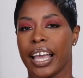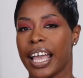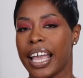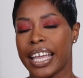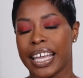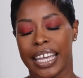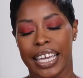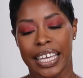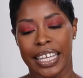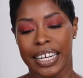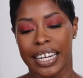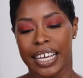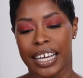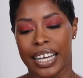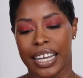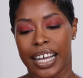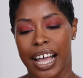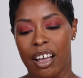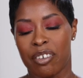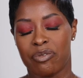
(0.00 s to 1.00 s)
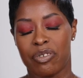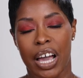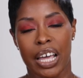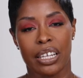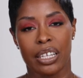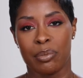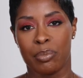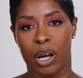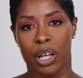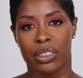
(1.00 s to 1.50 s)
And I
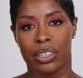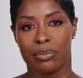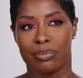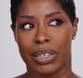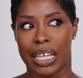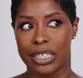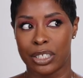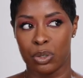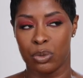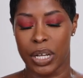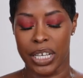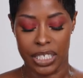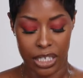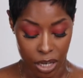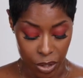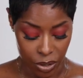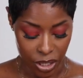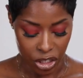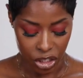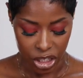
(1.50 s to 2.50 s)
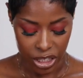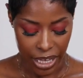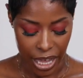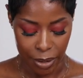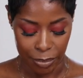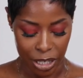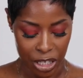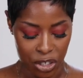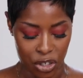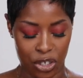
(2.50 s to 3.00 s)
finally bought them like two days ago. They just
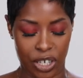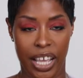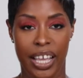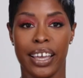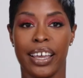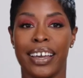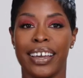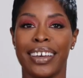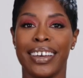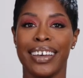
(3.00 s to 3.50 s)
came yesterday.